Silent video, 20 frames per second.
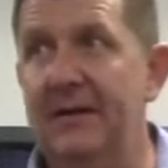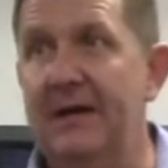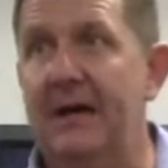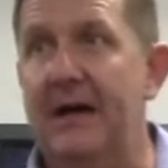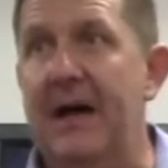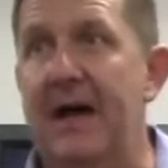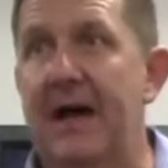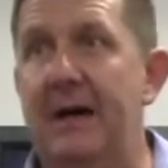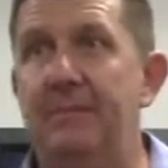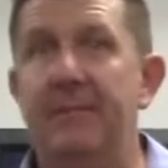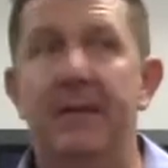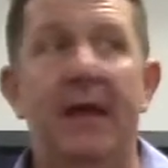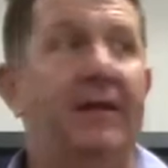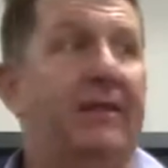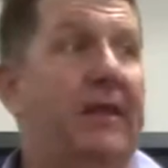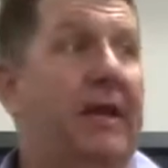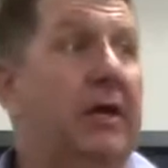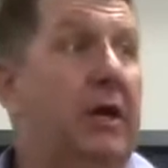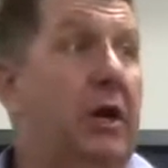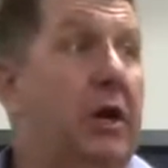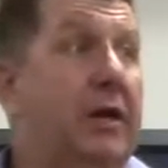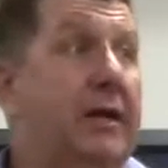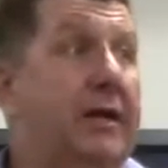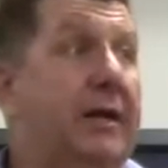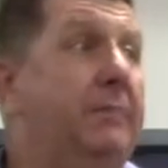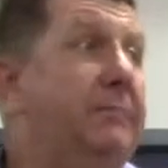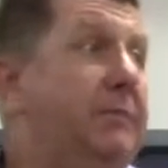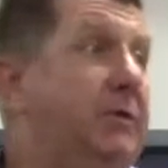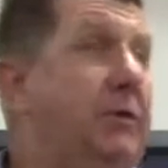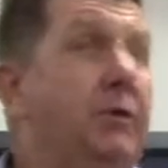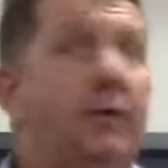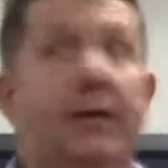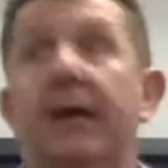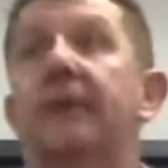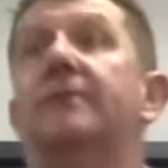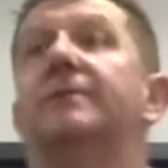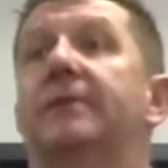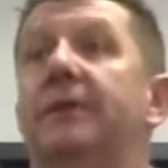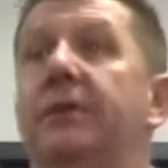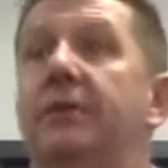and they're going to come to your
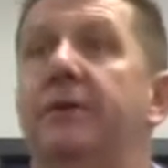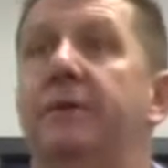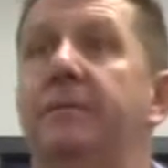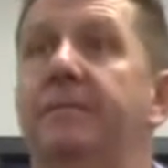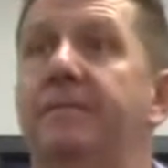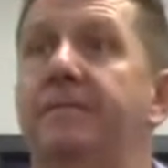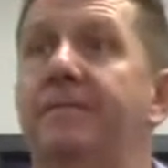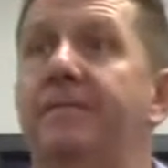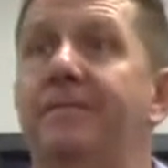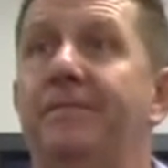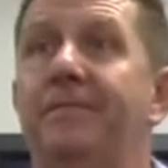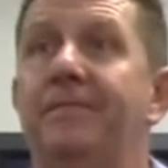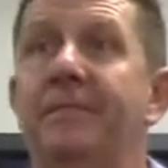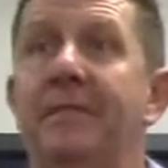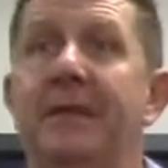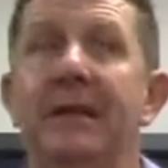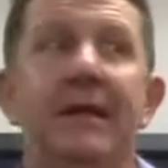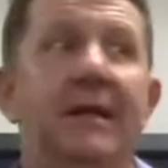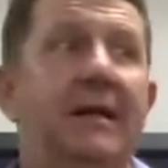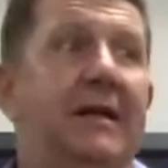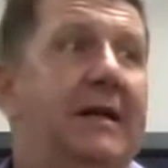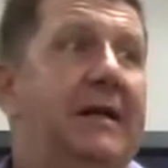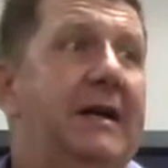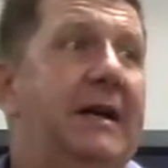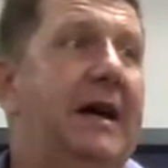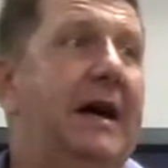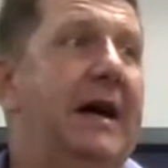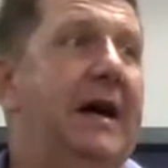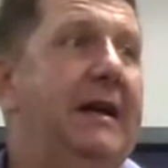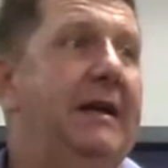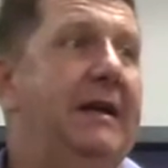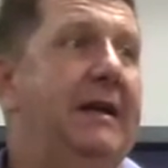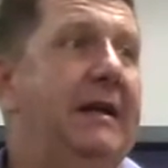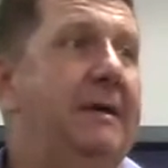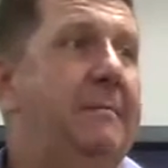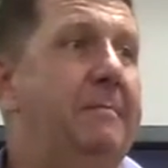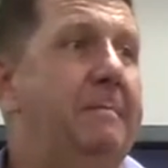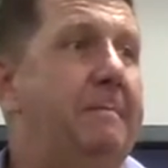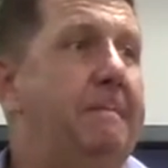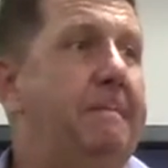counseling room.
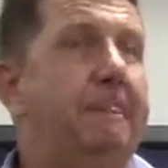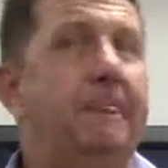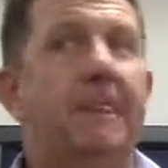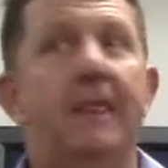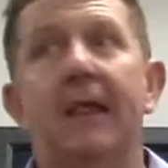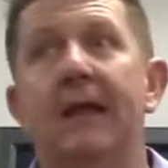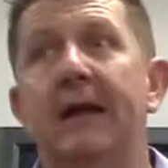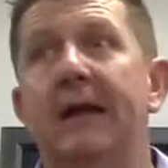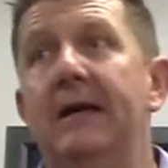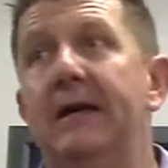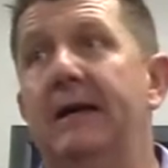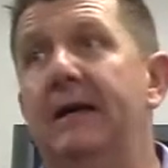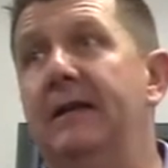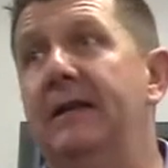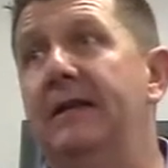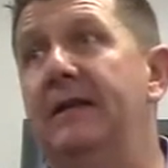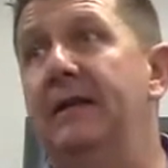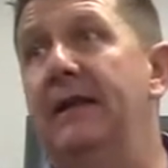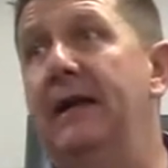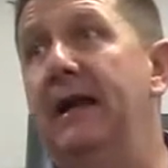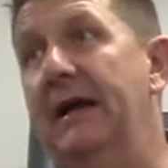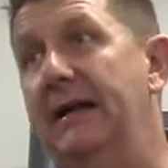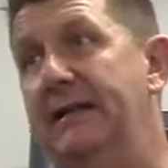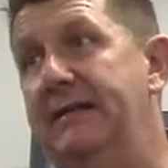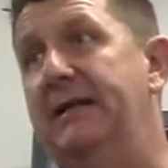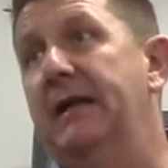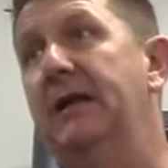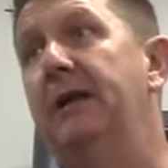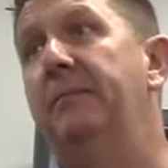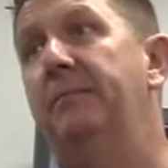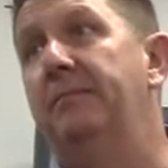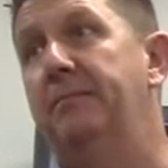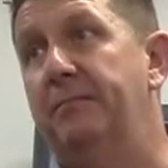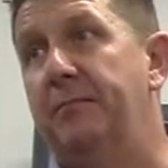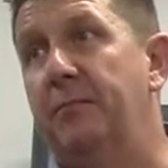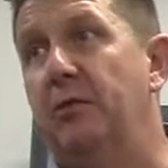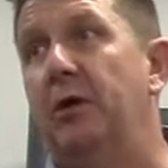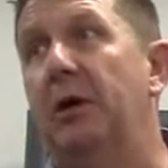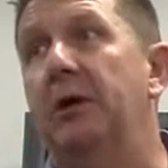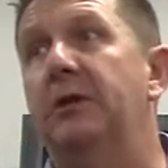And it's going
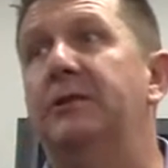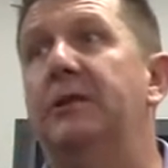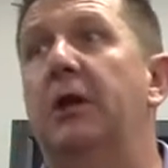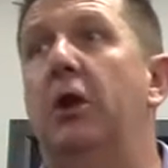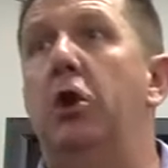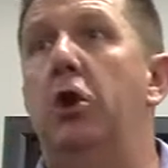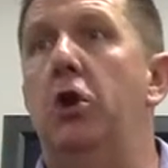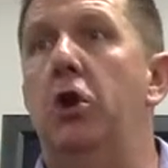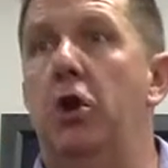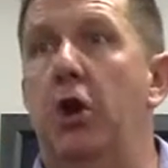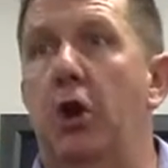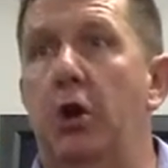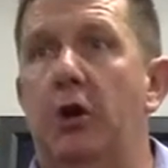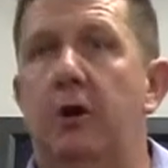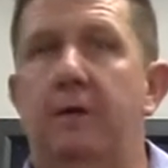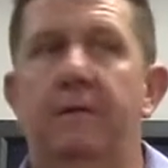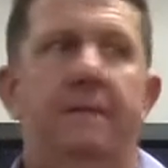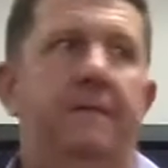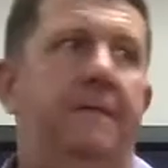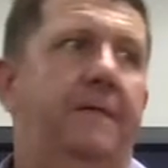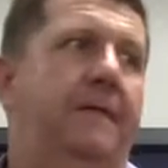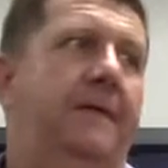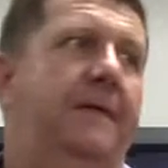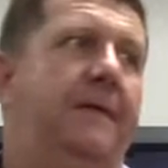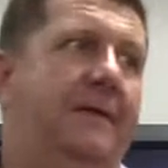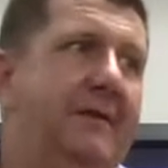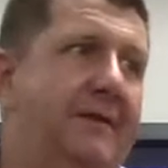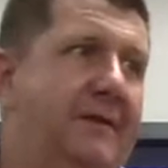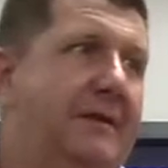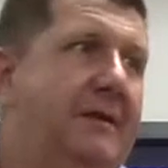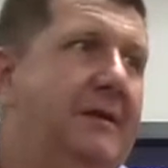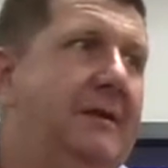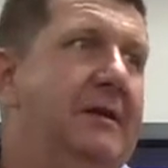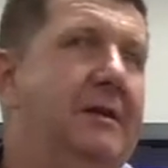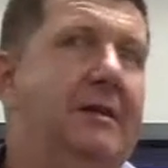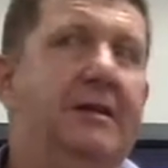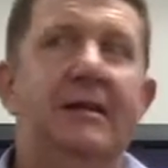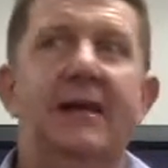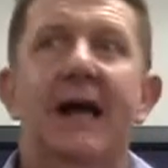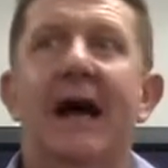to cost a lot of
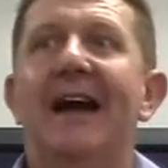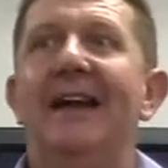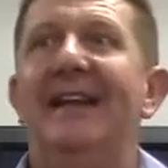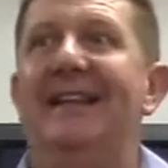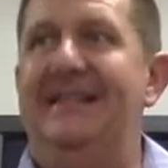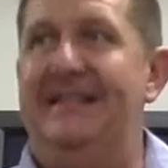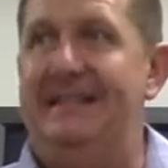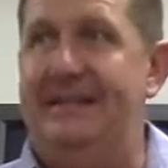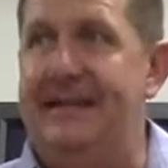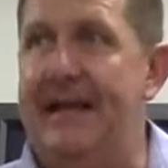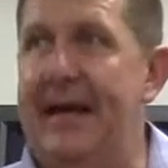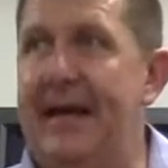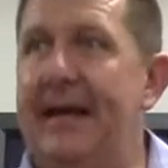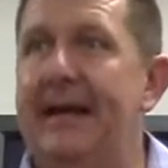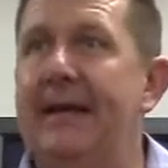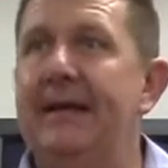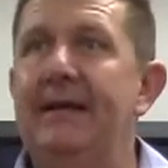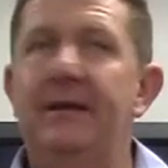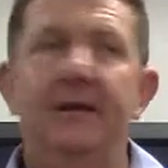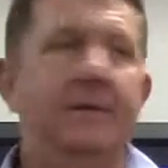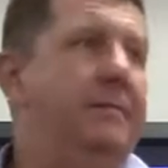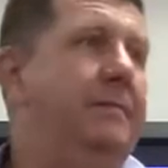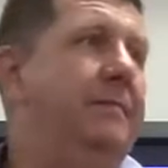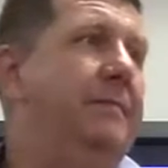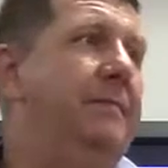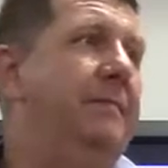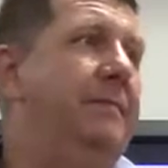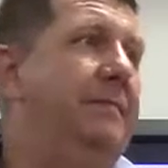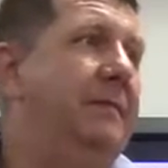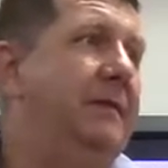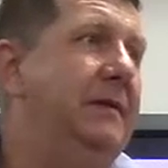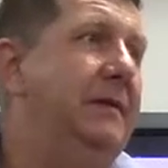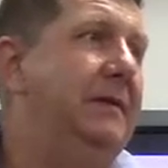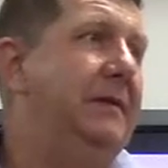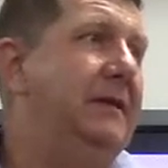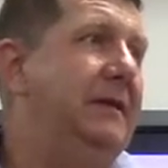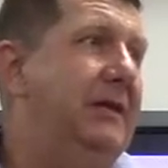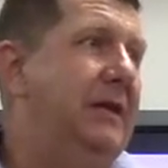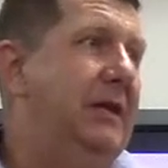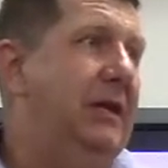understanding,
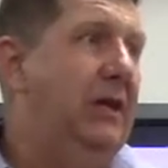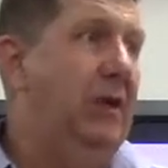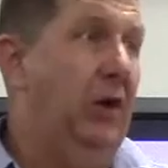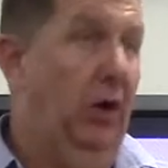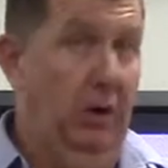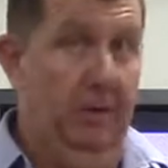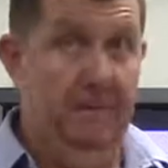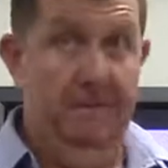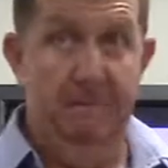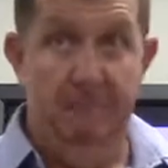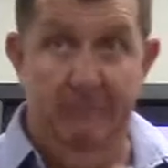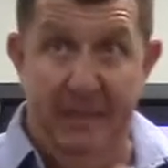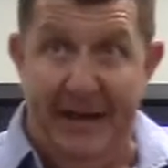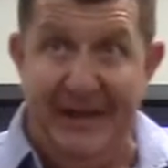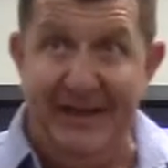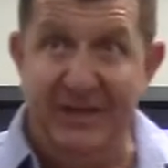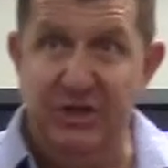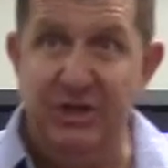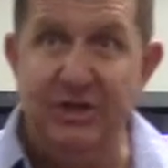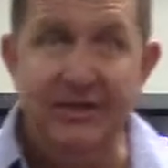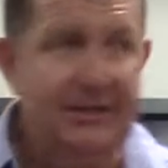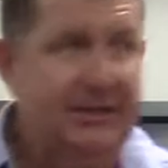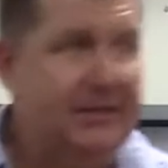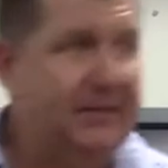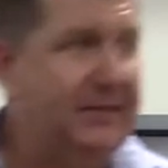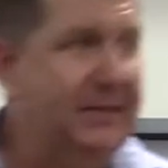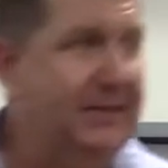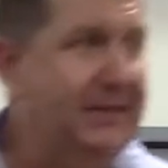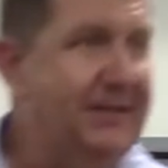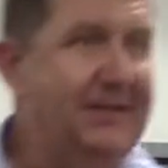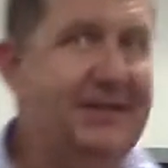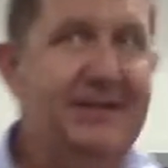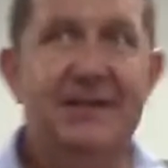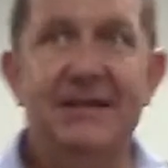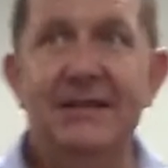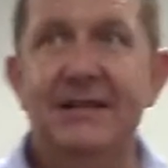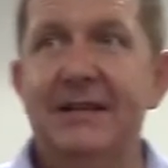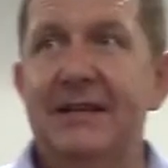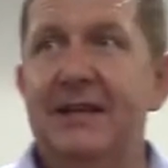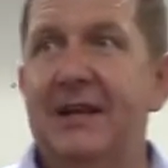a lot of patience,
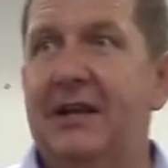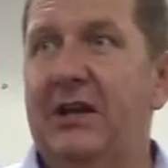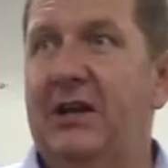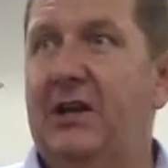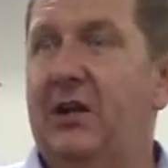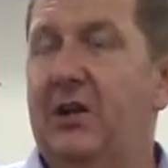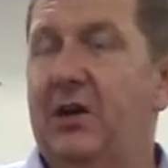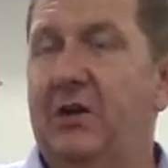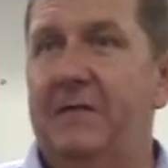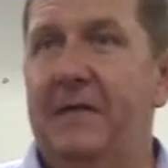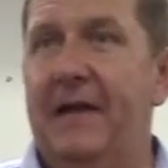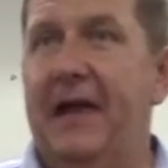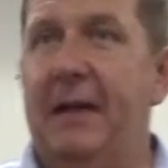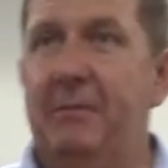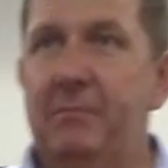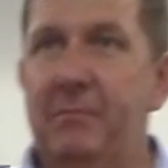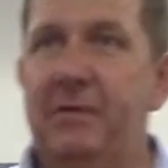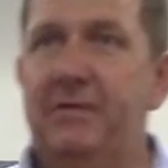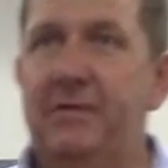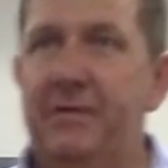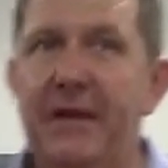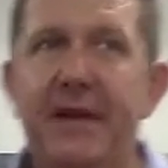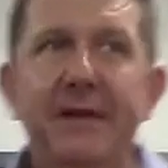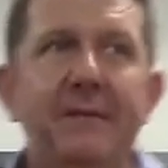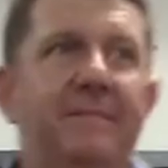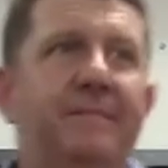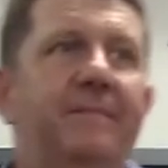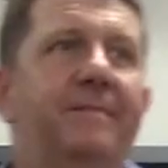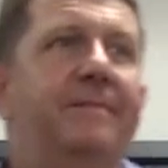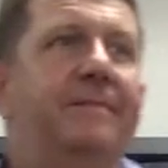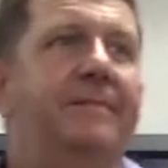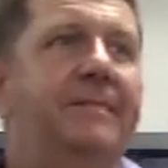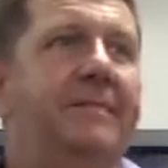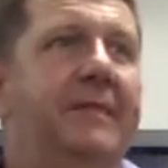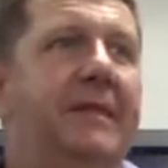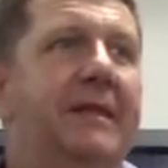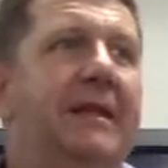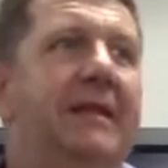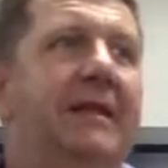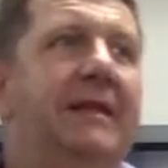a lot of empathy
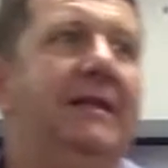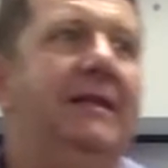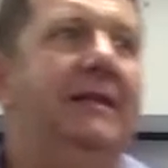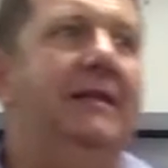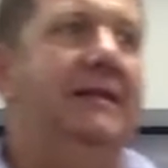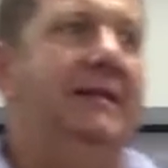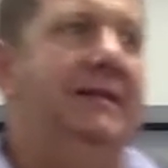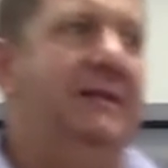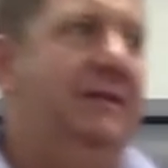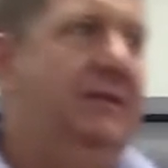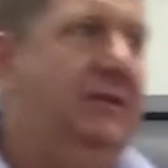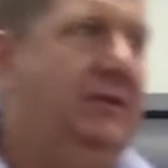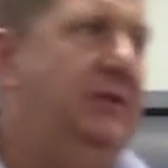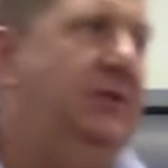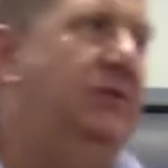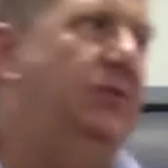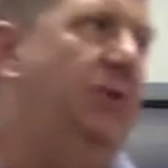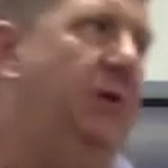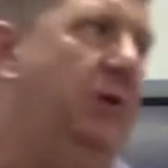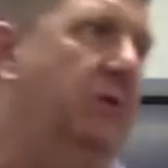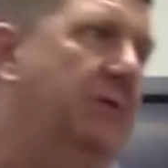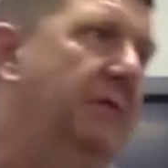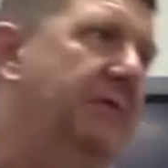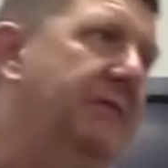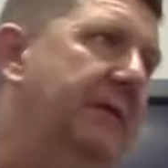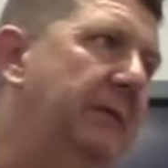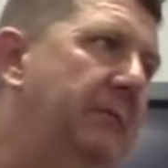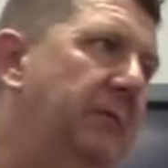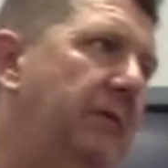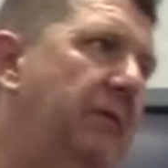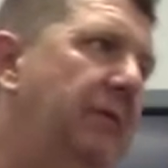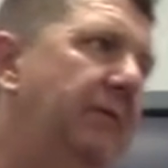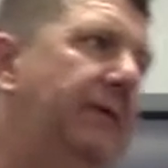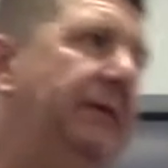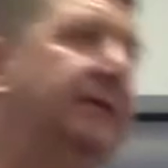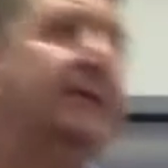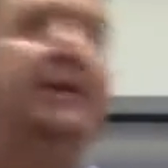to work with someone with this.